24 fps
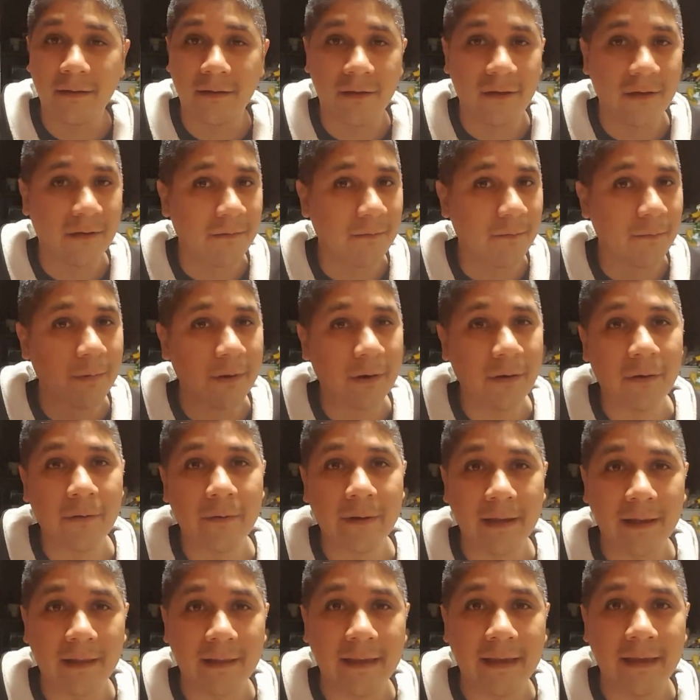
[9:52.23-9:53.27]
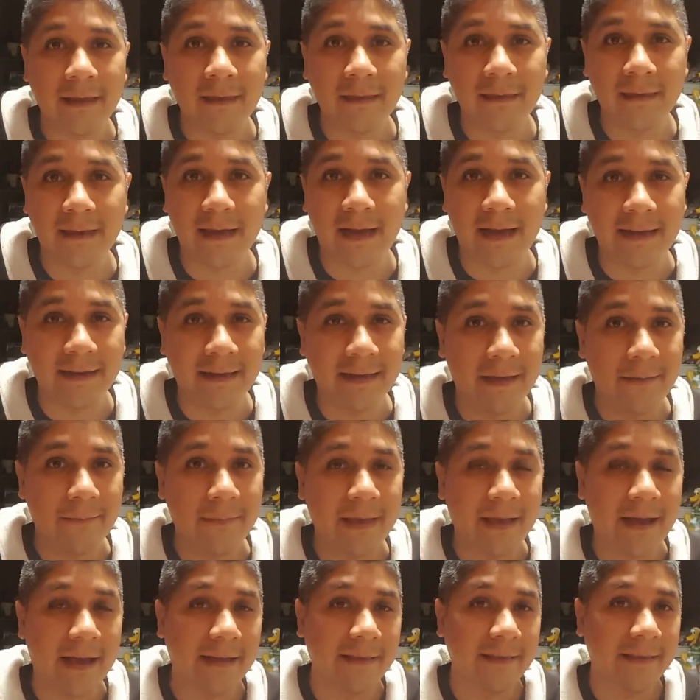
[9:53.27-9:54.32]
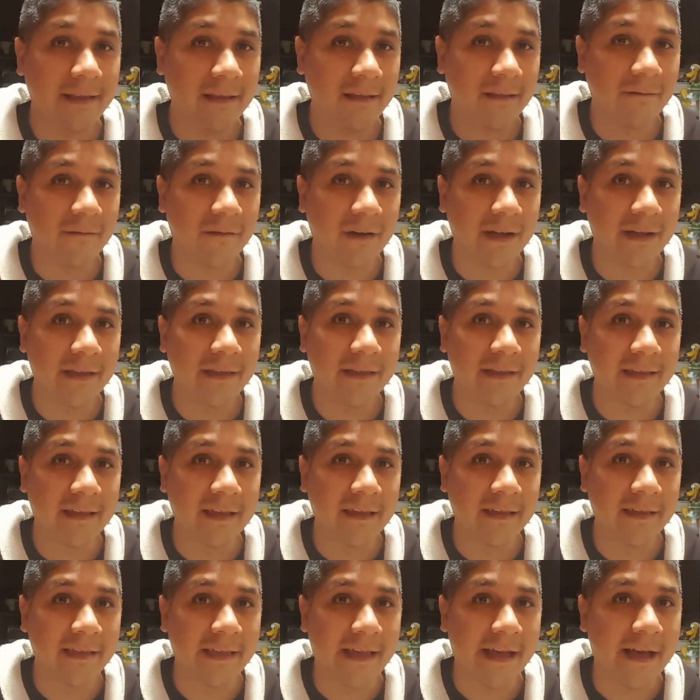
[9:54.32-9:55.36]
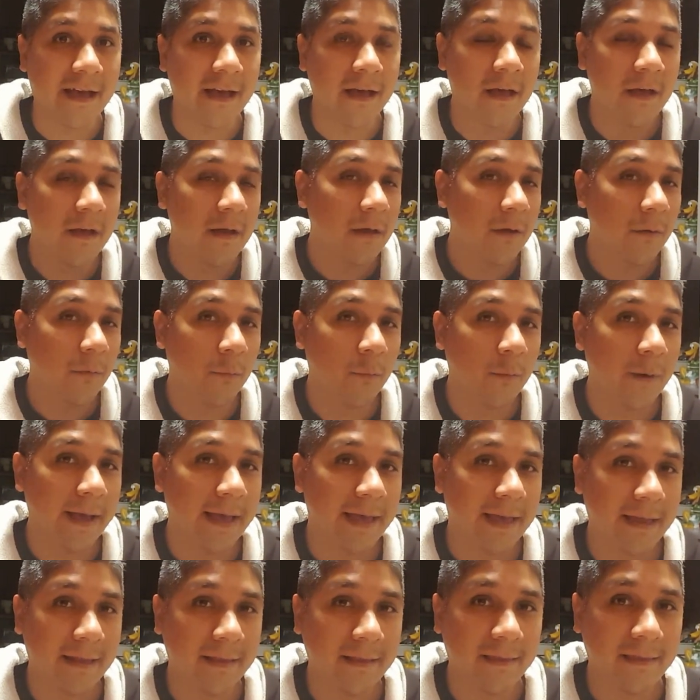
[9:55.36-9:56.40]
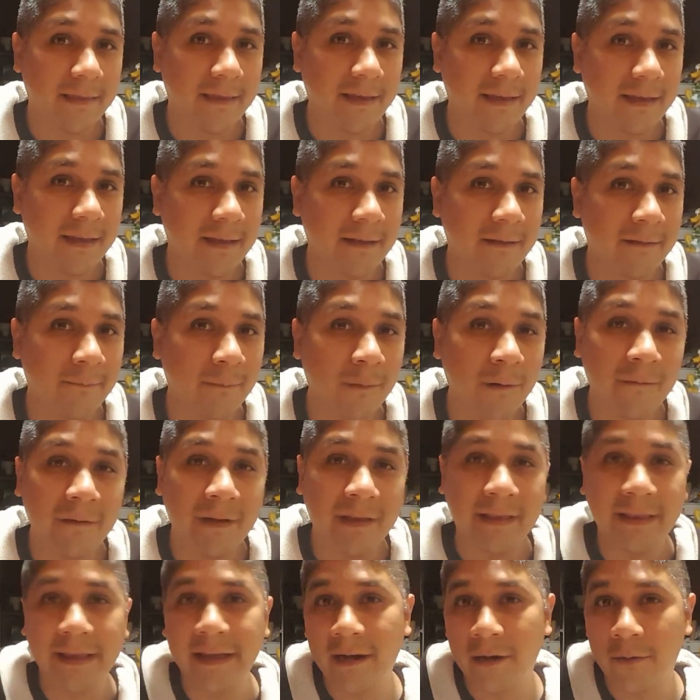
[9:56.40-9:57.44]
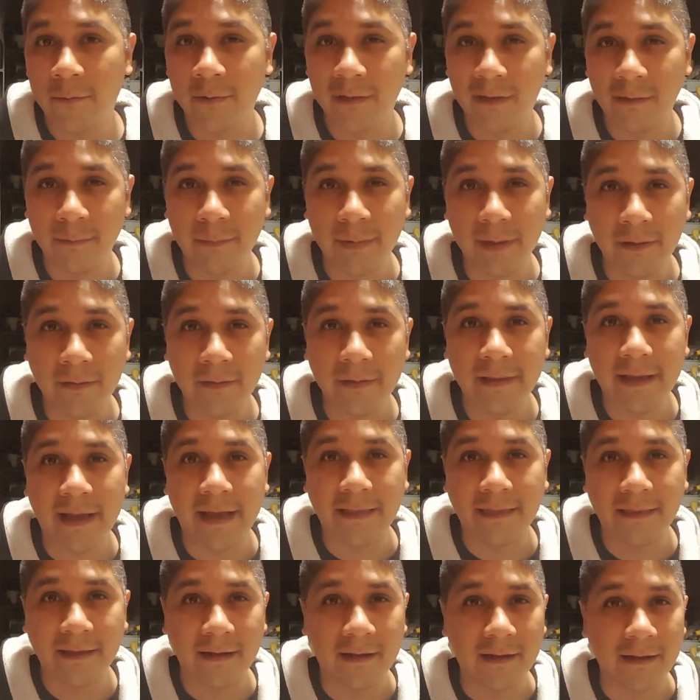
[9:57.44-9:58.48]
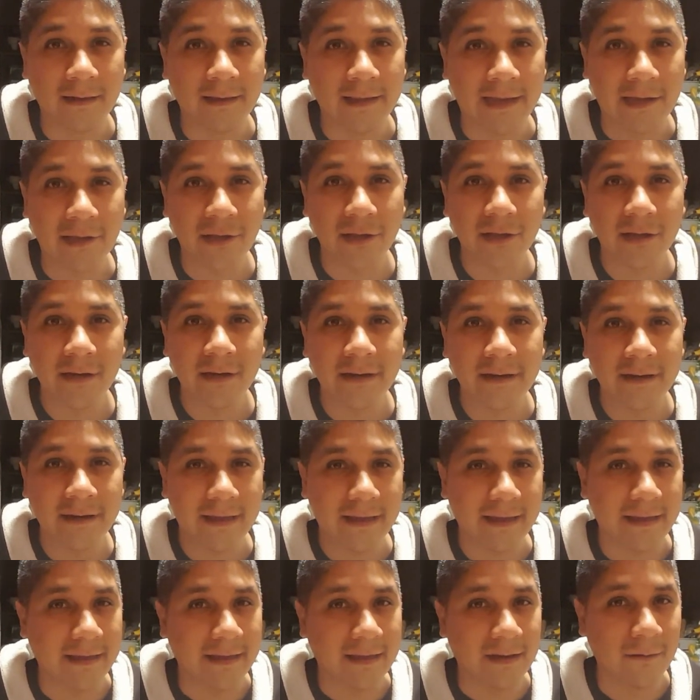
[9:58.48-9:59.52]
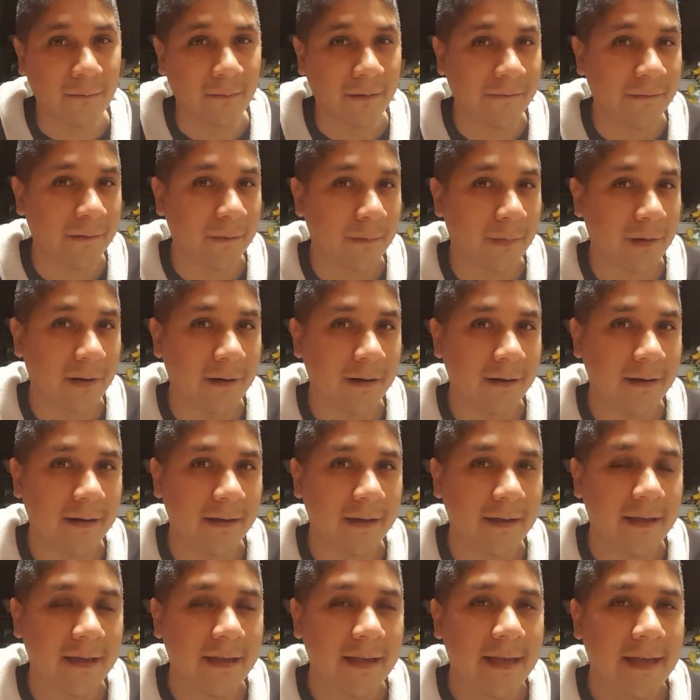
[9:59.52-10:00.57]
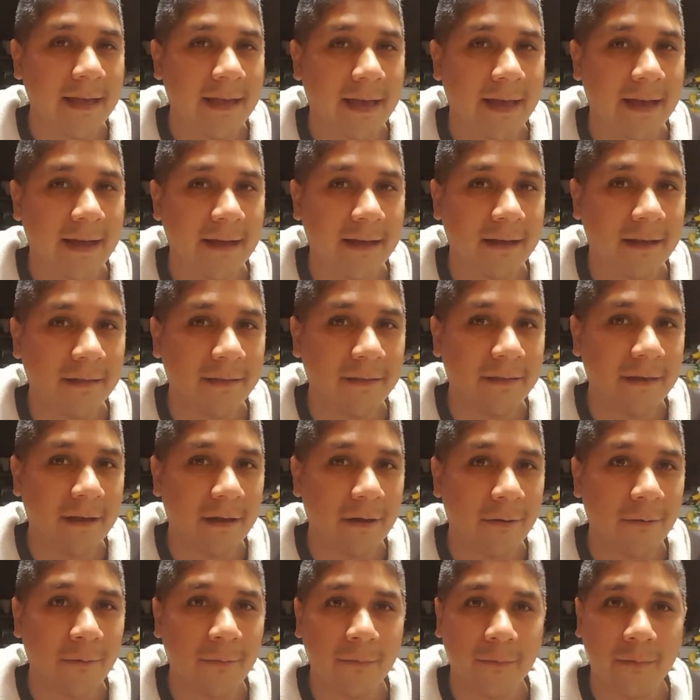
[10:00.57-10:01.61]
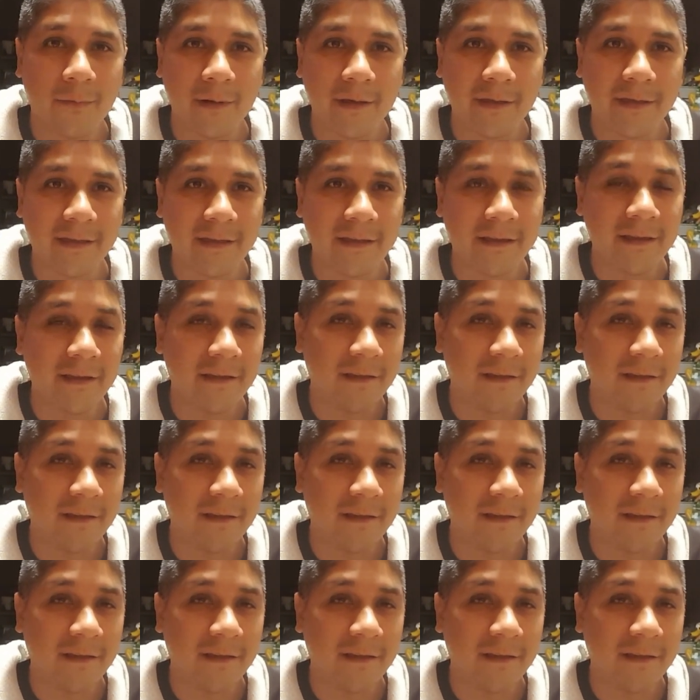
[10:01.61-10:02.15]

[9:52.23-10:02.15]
just real quickly, the idea behind these funds is that when the movie theater was built at the Collection in River Park. There was a